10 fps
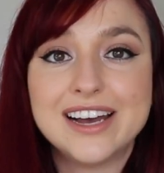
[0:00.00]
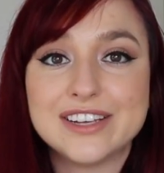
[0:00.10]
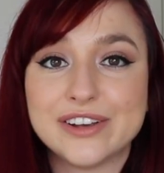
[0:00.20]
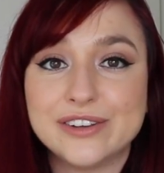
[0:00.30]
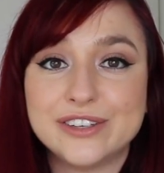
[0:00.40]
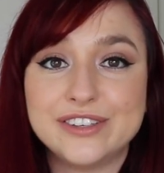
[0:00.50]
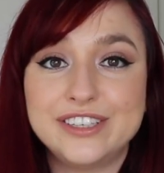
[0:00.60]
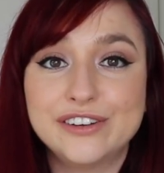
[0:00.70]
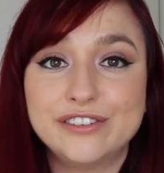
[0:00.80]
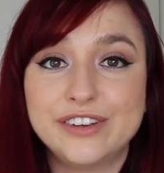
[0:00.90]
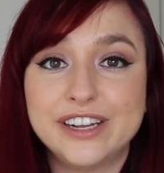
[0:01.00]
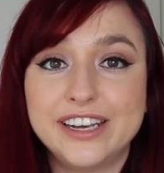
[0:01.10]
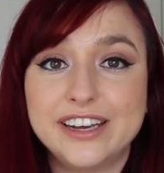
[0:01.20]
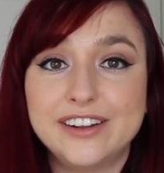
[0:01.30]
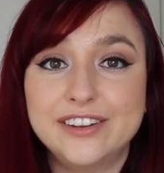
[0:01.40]
I was also still
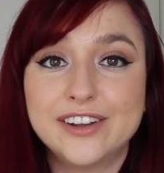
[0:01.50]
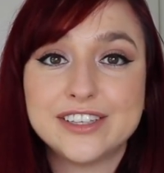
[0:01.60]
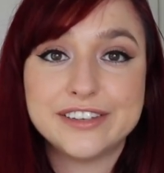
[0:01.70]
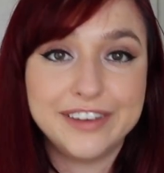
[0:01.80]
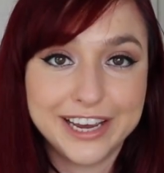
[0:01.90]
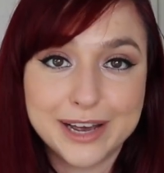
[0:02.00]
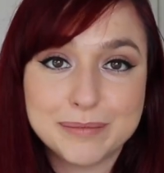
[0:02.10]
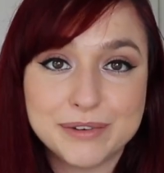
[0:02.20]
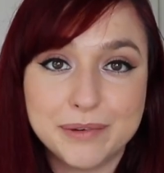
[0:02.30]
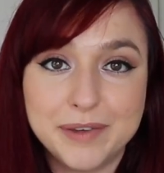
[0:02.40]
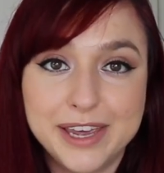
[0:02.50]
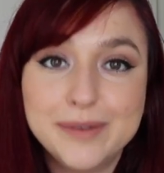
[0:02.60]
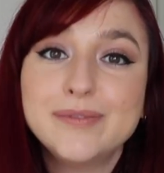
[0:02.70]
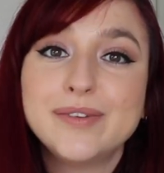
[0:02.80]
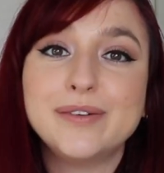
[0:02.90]
feeling lots of hiccups from
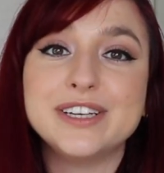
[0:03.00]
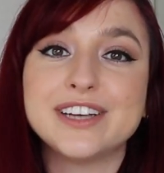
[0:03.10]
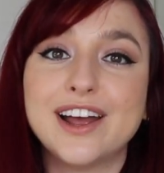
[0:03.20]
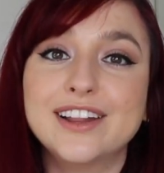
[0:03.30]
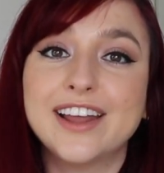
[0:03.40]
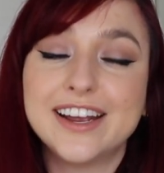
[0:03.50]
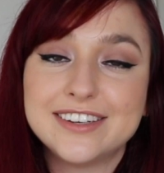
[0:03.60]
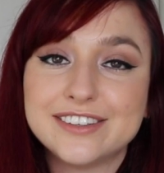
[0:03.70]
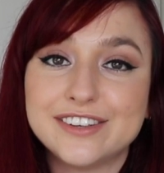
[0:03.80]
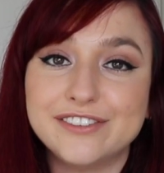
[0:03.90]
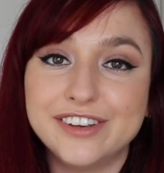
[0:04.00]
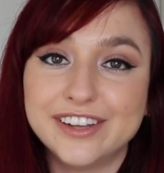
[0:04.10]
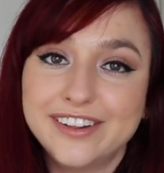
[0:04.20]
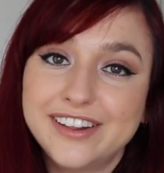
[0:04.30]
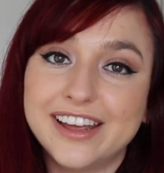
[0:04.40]
him, which I liked to
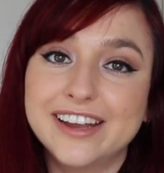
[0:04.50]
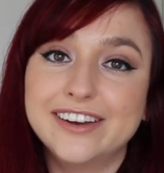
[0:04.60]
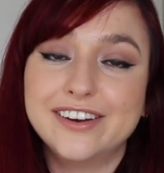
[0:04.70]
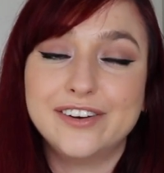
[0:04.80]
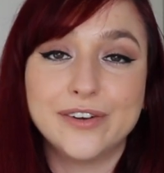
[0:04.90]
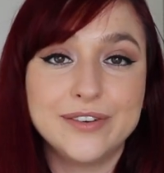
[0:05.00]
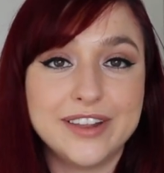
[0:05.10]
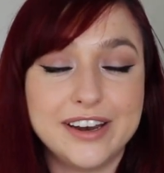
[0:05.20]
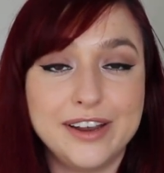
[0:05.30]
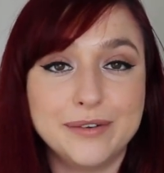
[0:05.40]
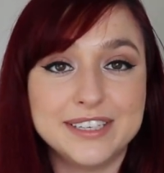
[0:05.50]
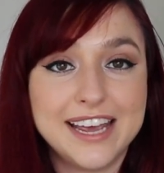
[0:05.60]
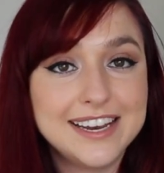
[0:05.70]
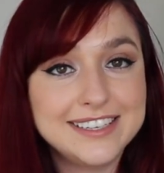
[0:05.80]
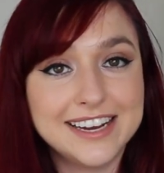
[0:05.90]
feel and know that he was
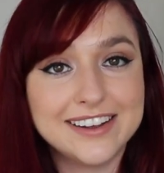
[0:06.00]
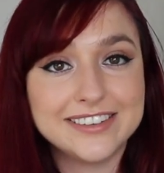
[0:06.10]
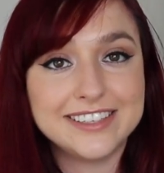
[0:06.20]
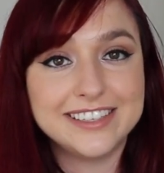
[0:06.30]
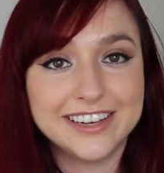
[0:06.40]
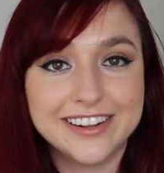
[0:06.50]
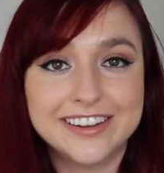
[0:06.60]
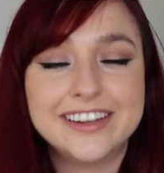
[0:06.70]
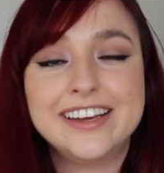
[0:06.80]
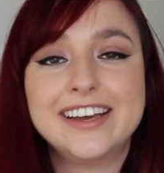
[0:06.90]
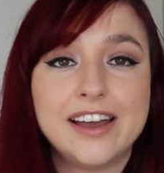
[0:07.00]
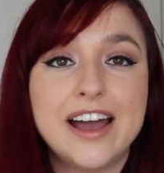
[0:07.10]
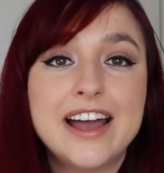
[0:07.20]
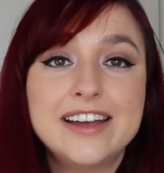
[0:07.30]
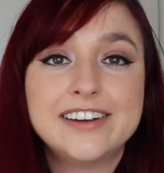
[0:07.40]
head down still.
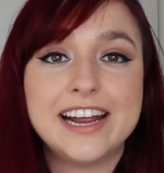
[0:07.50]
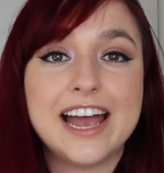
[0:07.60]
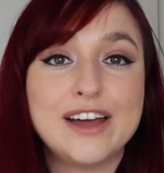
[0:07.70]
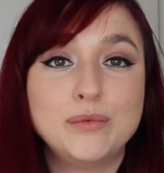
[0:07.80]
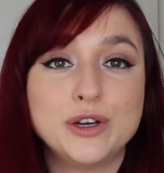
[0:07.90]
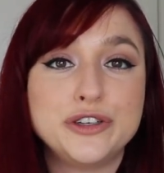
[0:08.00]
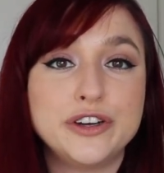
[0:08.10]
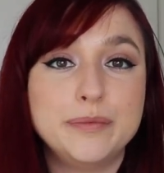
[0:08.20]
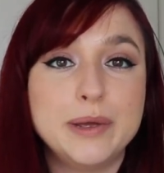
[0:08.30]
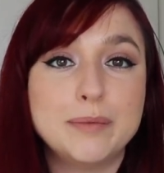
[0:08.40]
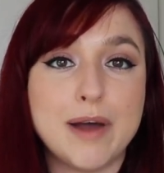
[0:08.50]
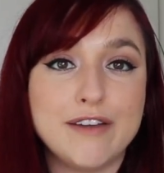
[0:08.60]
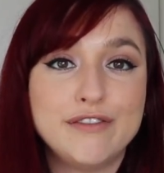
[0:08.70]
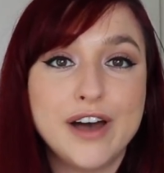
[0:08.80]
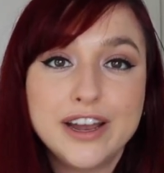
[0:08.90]
And I had what should have been my
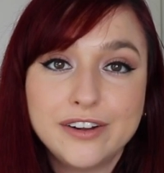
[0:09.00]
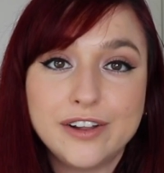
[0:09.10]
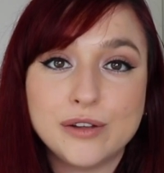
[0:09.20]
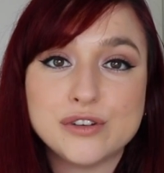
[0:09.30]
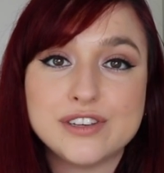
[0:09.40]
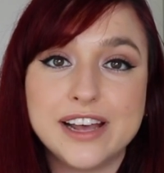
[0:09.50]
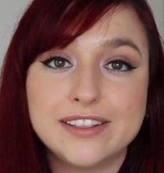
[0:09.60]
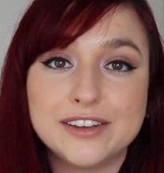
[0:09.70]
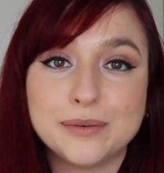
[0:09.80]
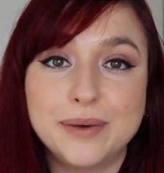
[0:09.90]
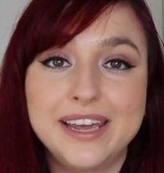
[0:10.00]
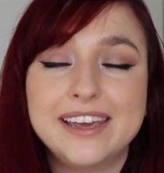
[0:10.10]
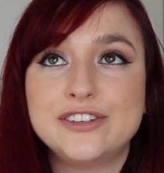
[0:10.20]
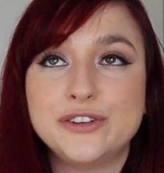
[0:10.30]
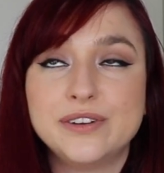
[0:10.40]
final ultrasound this
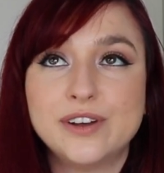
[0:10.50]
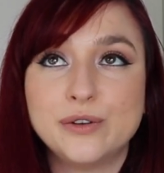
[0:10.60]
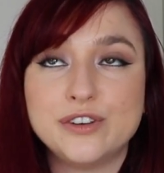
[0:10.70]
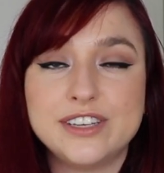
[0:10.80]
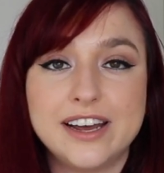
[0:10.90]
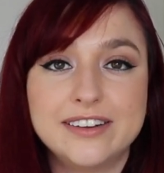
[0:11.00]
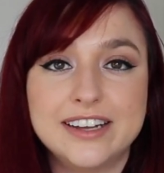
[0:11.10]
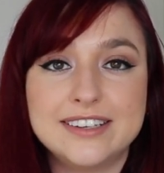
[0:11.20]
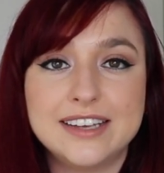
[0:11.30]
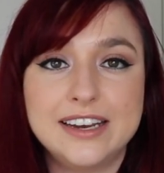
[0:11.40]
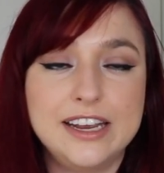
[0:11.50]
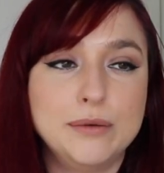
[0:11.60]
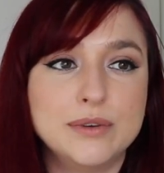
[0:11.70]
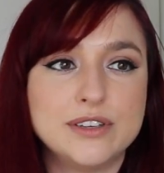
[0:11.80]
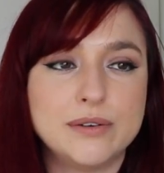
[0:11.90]
week. During the ultrasound they said he
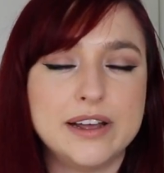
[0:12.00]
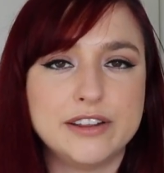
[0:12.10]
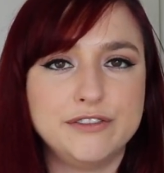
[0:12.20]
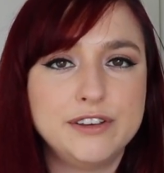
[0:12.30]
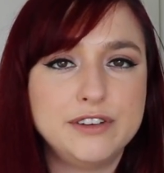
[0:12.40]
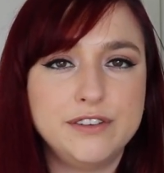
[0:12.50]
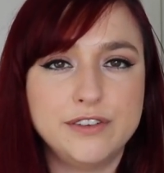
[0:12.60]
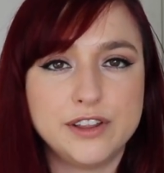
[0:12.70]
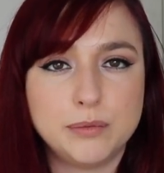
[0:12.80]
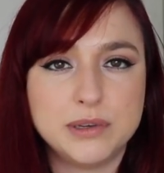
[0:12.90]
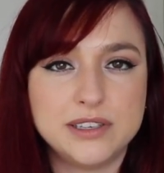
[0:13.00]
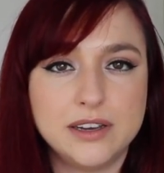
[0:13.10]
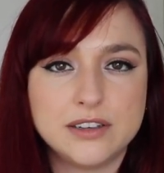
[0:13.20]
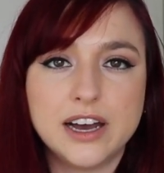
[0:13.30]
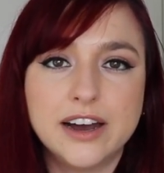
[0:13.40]
was around the 55th
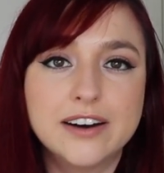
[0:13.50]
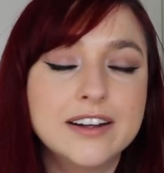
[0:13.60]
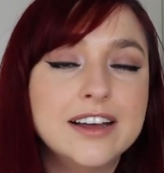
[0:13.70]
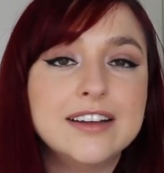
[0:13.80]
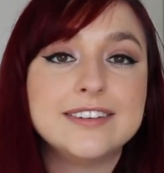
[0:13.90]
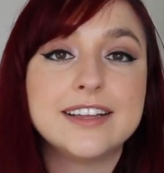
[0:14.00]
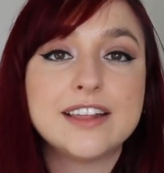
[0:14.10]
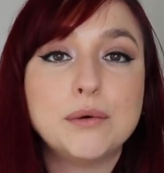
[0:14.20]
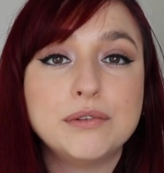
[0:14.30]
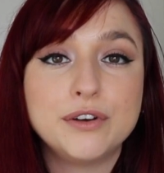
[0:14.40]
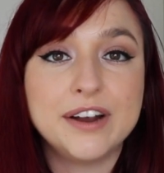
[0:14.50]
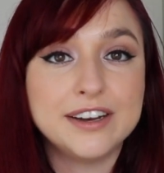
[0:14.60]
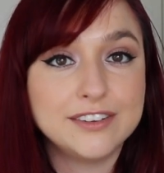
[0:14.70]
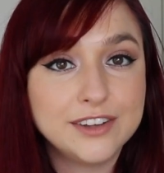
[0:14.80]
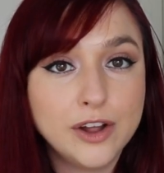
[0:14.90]
percentile. Take that with a
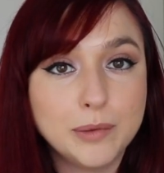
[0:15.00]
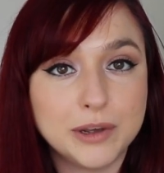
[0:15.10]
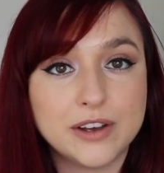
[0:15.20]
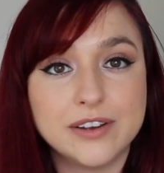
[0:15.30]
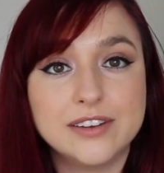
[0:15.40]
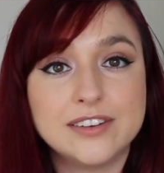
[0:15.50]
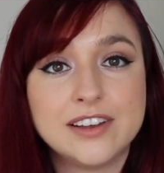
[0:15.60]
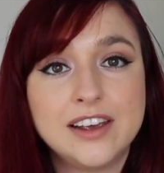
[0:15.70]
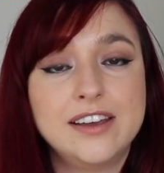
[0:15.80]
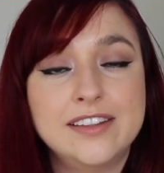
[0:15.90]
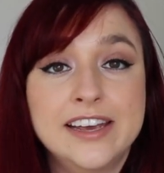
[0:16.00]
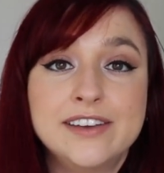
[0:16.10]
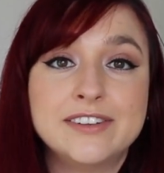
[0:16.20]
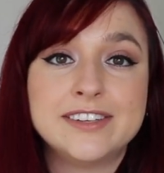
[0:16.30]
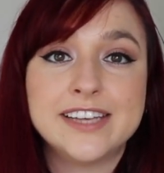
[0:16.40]
grain of salt because they
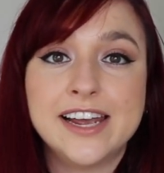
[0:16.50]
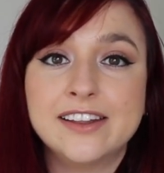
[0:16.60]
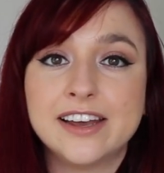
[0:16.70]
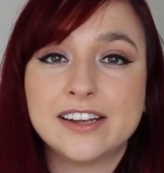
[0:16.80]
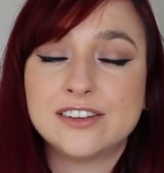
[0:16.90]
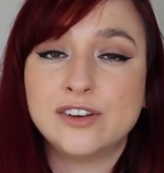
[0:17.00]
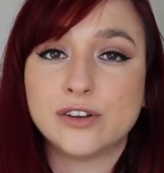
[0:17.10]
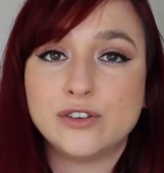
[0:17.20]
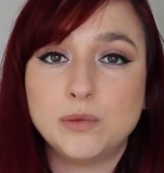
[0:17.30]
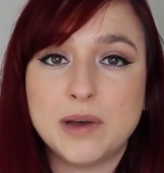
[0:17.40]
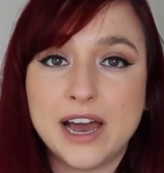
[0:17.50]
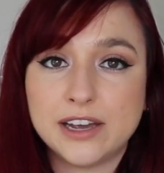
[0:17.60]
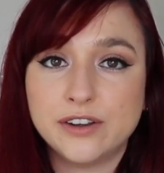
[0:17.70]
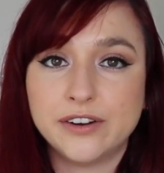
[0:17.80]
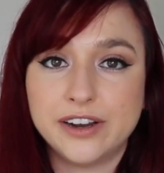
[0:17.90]
even say like it's not super
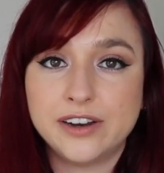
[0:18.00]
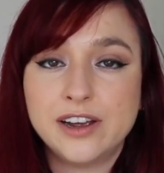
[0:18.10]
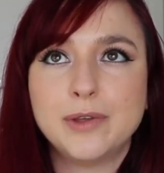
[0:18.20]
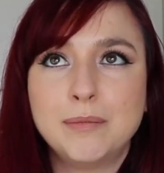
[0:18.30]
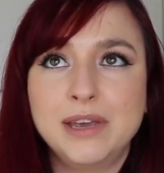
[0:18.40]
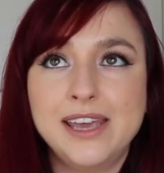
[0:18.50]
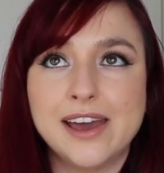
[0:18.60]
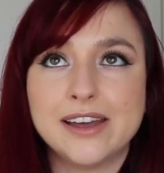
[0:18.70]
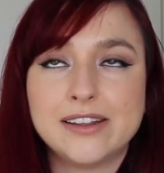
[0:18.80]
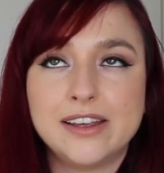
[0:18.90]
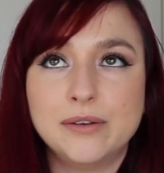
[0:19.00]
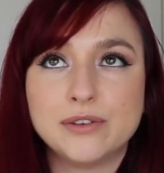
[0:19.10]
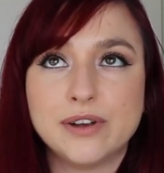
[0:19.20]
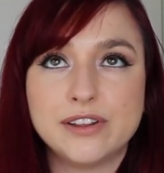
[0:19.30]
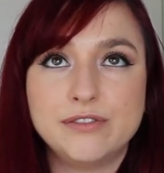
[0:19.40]
accurate. But yeah, he
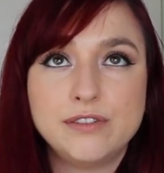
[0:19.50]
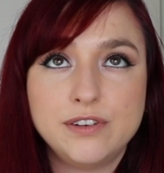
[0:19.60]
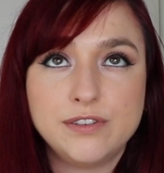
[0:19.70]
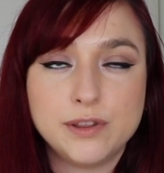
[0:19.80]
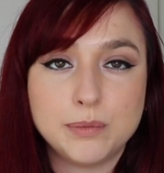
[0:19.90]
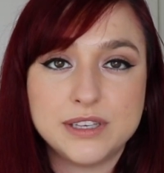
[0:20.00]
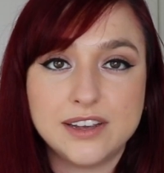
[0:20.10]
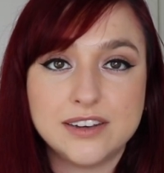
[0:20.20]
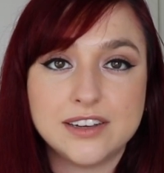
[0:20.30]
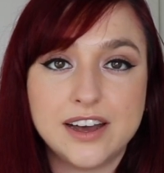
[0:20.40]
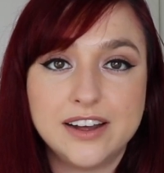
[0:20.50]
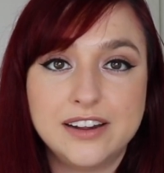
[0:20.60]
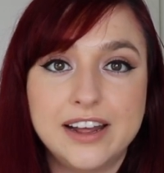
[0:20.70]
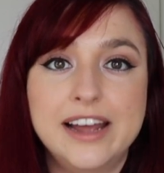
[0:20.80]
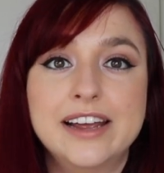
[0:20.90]
was around the 55th
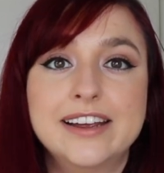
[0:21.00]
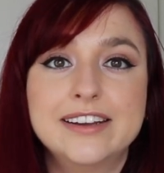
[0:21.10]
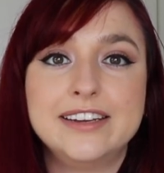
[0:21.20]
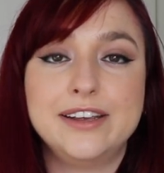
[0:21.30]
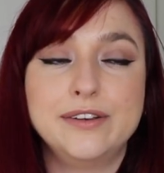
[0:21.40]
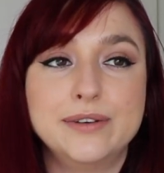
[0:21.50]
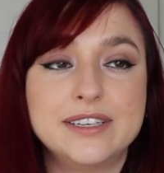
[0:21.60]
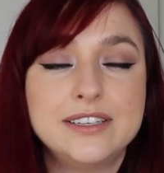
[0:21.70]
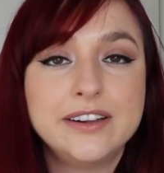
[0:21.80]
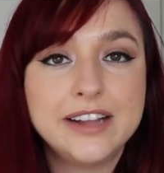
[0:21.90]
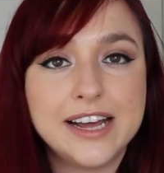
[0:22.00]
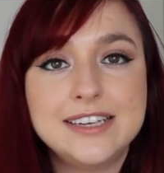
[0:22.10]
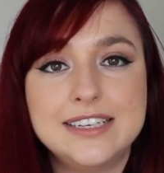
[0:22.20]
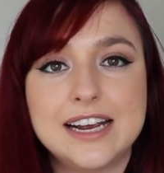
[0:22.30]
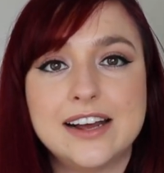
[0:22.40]
percentile and he was still
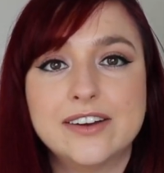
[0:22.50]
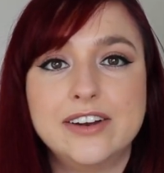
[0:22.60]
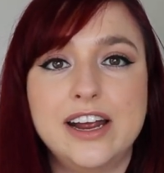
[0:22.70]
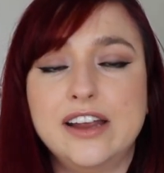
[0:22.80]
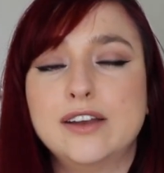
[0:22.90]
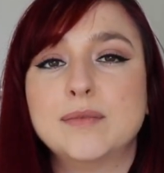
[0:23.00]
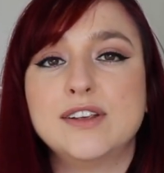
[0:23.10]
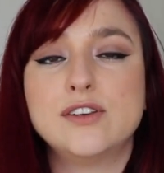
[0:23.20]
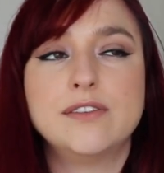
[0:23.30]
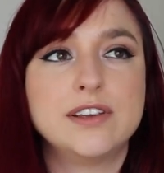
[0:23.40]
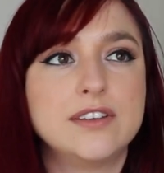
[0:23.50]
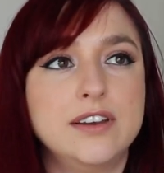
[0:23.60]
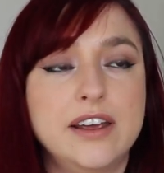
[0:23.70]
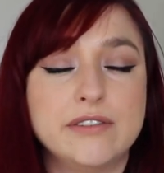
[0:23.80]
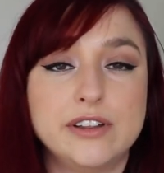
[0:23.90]
head down, and my cervix
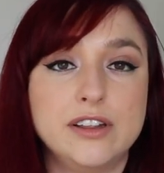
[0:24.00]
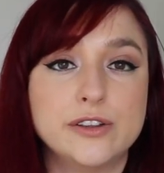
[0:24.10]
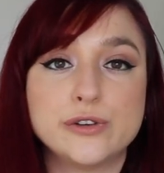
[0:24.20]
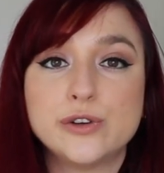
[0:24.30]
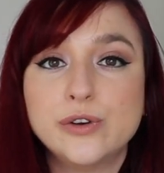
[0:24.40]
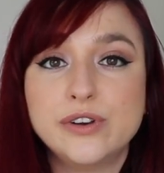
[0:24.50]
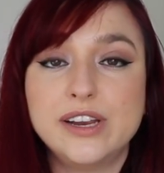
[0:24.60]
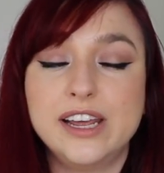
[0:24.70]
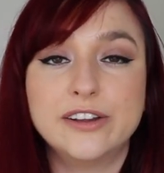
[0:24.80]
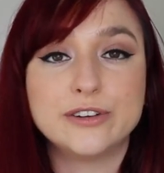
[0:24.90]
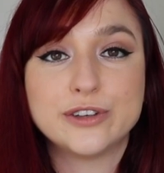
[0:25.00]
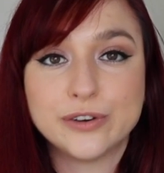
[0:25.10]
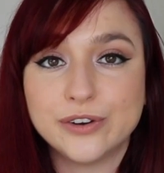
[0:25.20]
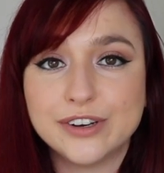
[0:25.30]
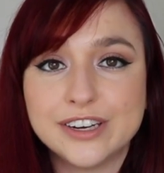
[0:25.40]
and everything looked good. He looked
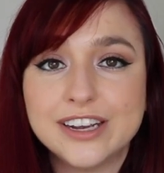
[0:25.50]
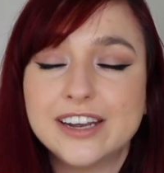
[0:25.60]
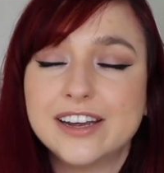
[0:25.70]
good.